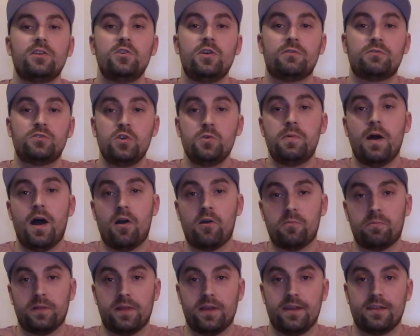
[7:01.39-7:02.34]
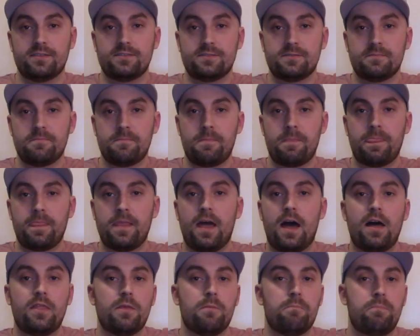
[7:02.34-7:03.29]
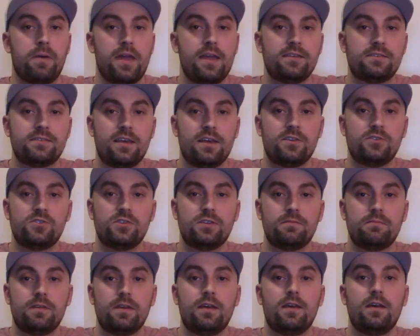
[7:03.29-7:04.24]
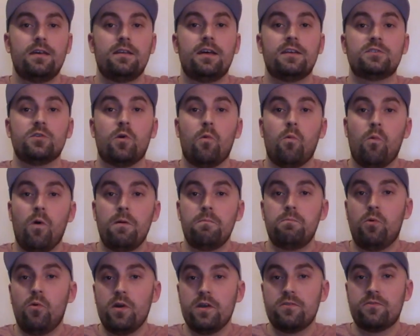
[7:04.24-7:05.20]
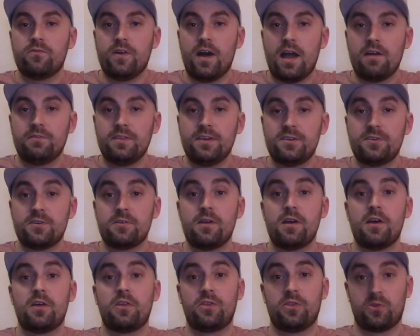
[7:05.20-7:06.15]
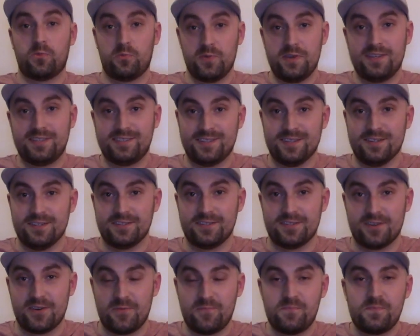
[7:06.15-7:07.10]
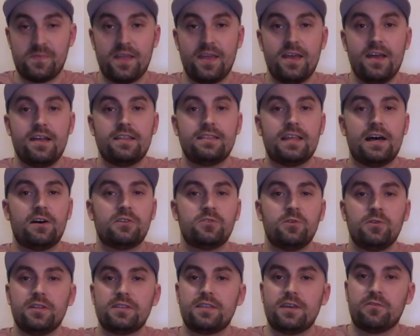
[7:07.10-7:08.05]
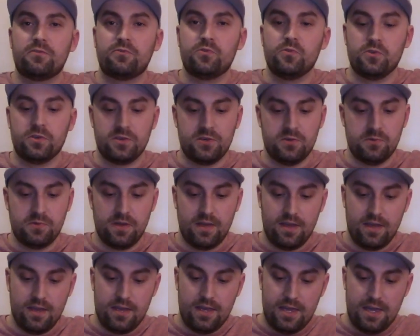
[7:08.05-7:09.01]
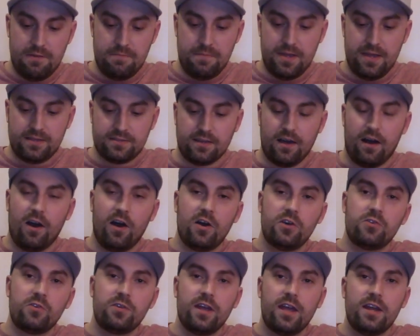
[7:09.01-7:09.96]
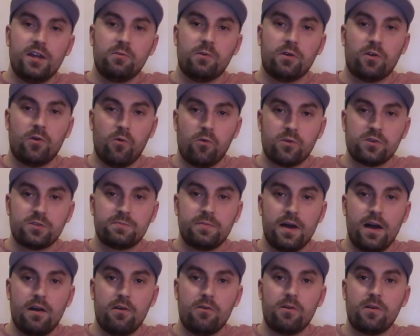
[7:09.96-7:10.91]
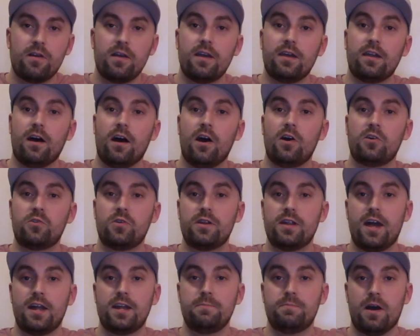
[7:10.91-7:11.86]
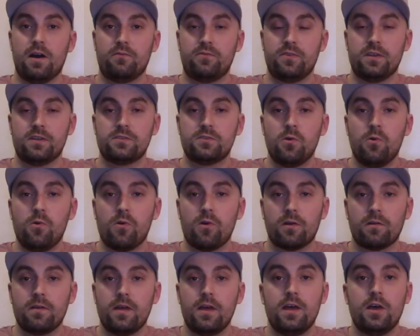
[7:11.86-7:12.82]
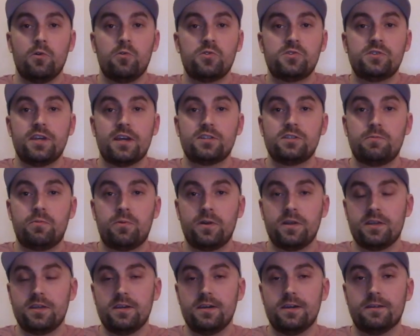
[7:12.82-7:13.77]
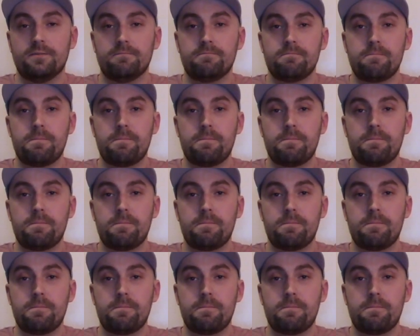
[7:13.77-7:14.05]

you have 2 power plants. On the base engine, it's a 1.5 liter 3-cylinder. Now, don't let that fool you. It makes 181 horsepower and 190 pound-feet of torque, which is actually pretty good.